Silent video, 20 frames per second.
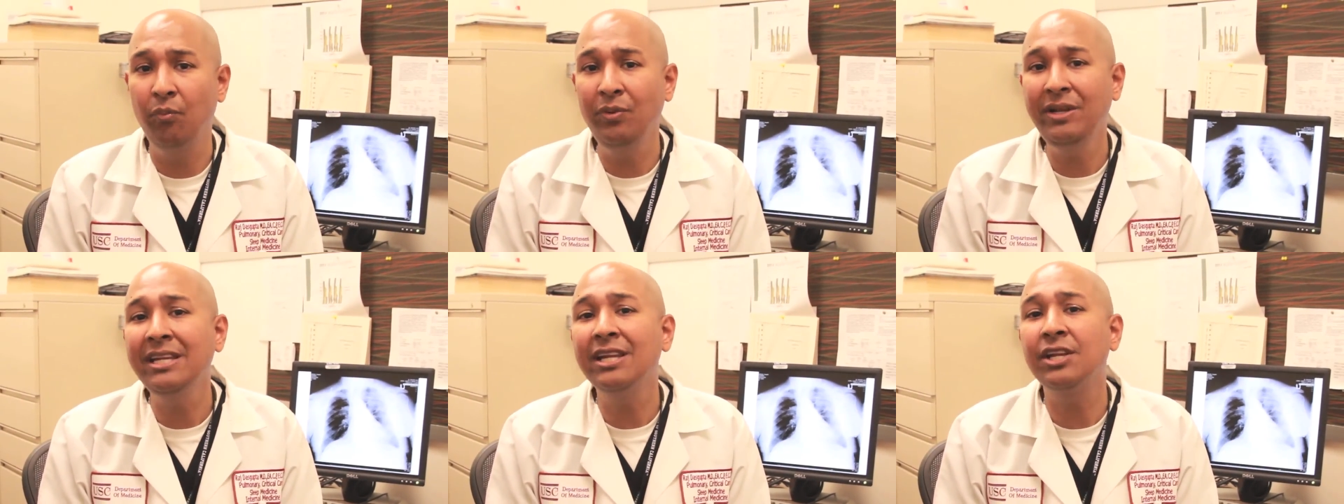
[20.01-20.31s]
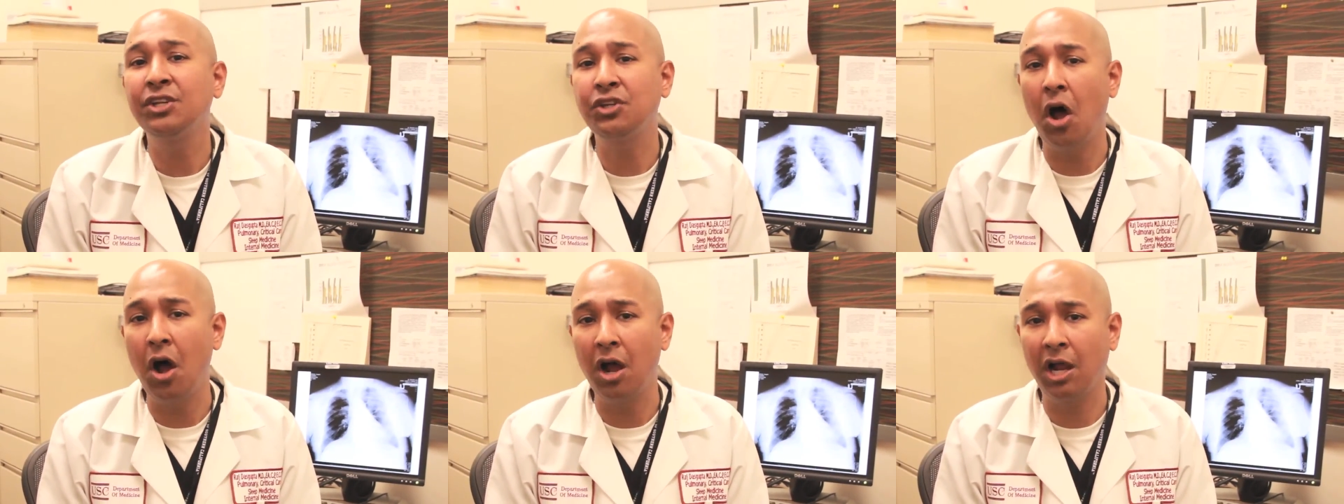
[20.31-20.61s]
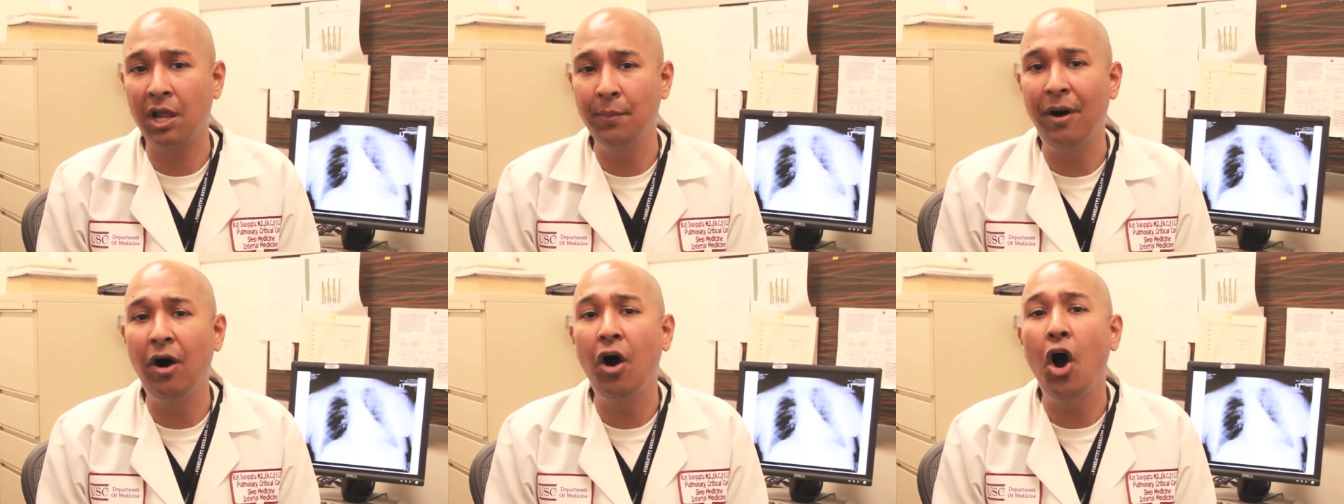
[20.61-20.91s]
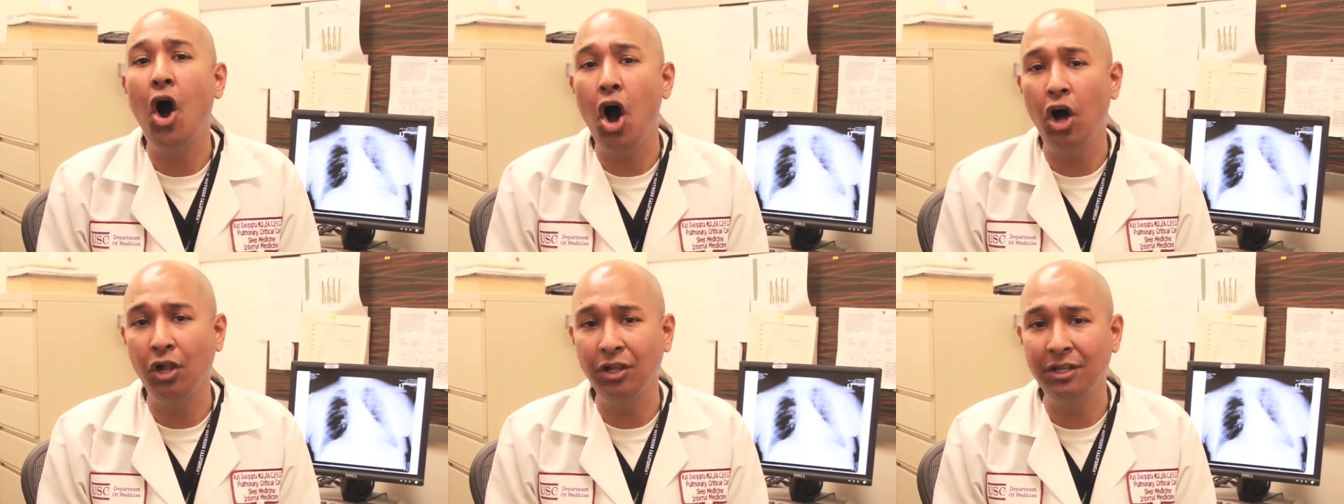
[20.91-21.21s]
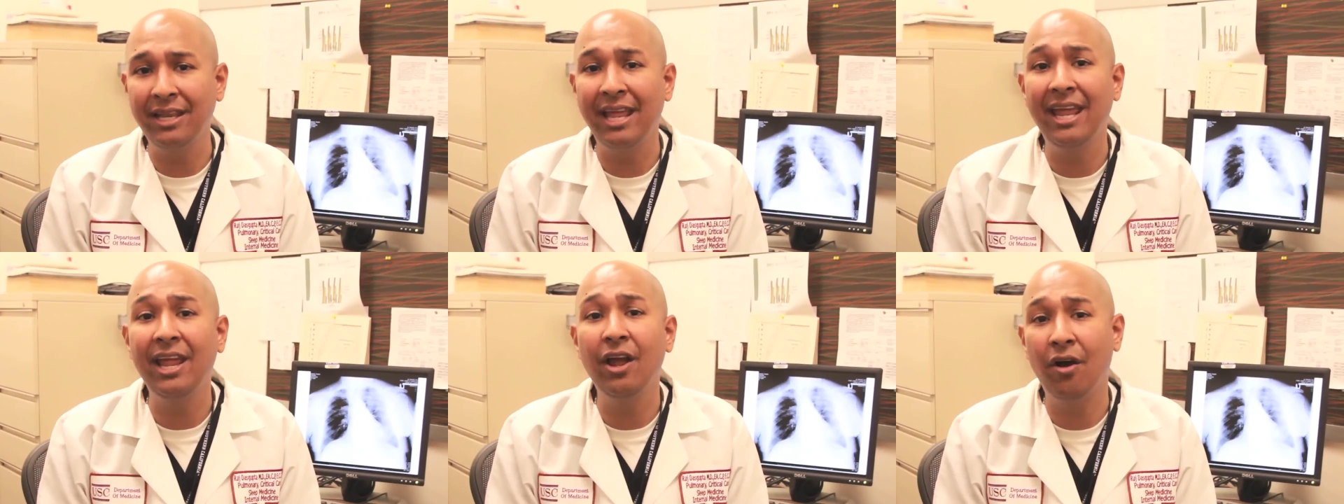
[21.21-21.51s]
we need to talk about
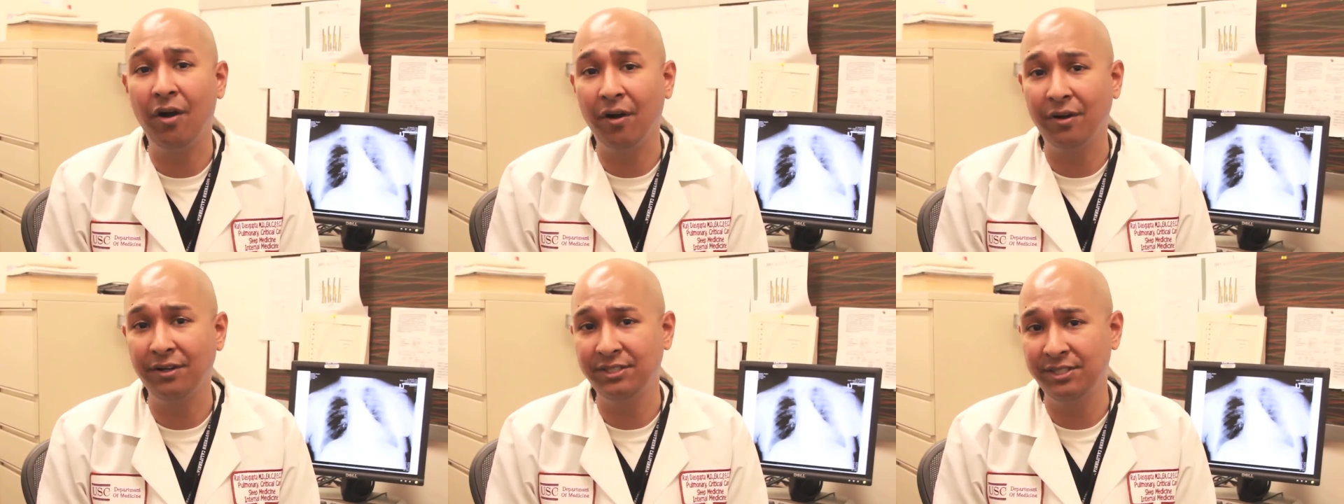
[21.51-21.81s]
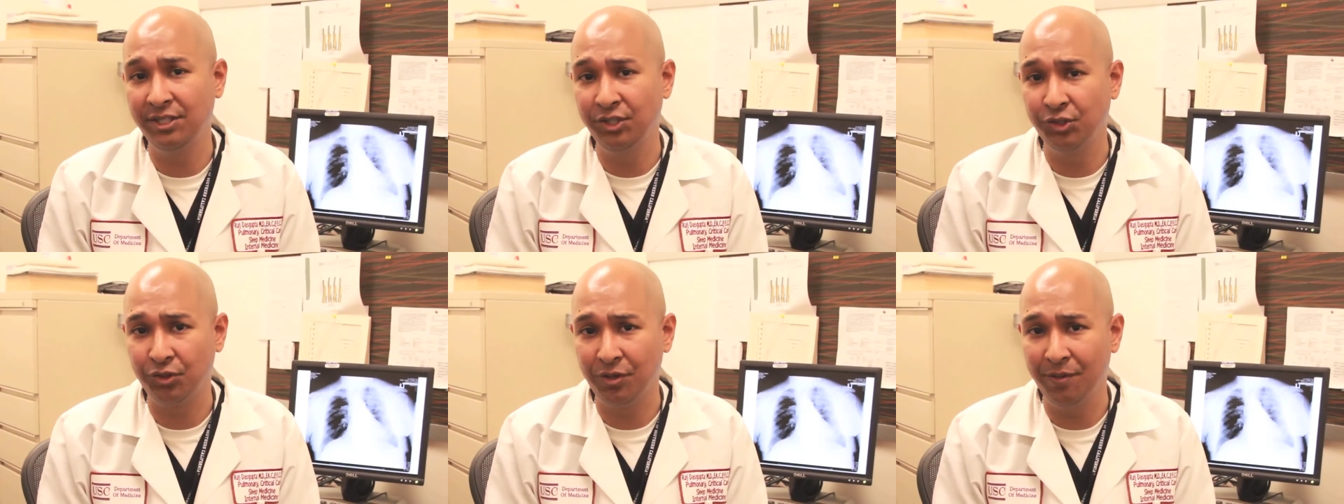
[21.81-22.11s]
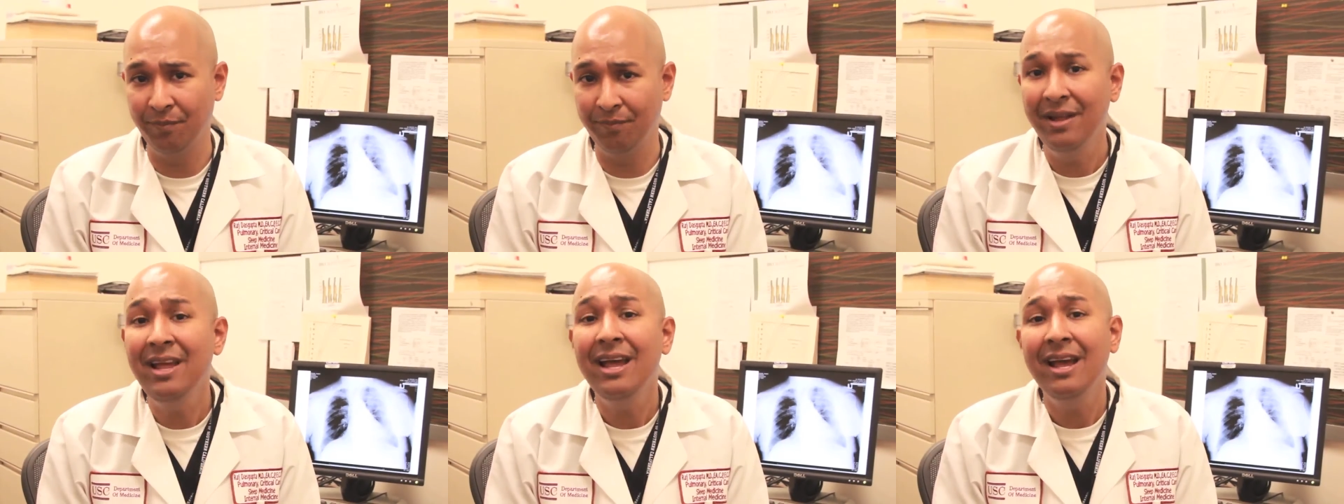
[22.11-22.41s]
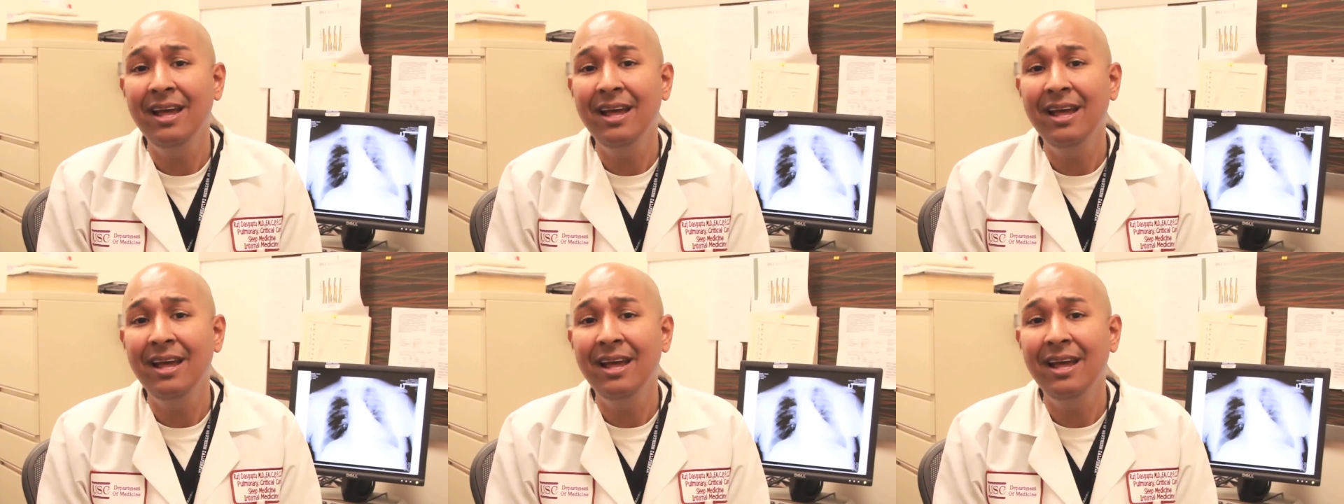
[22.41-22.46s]
holiday heart syndrome.